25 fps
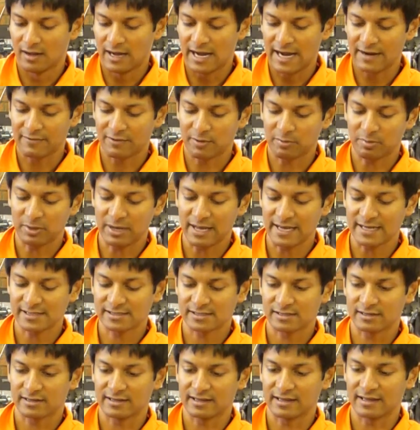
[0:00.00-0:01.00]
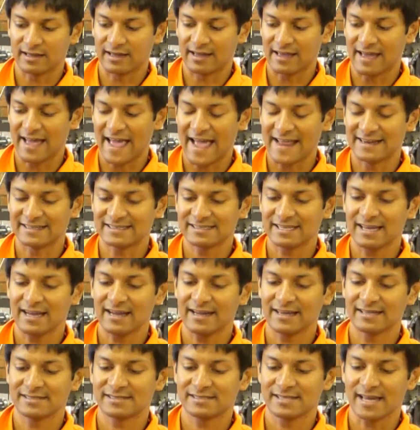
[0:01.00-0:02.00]
I replaced the
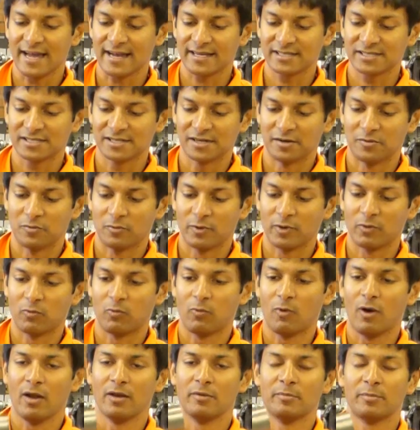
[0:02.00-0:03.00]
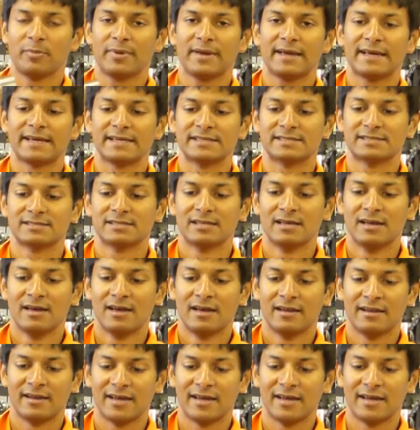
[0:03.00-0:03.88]
entire section with 1 piece.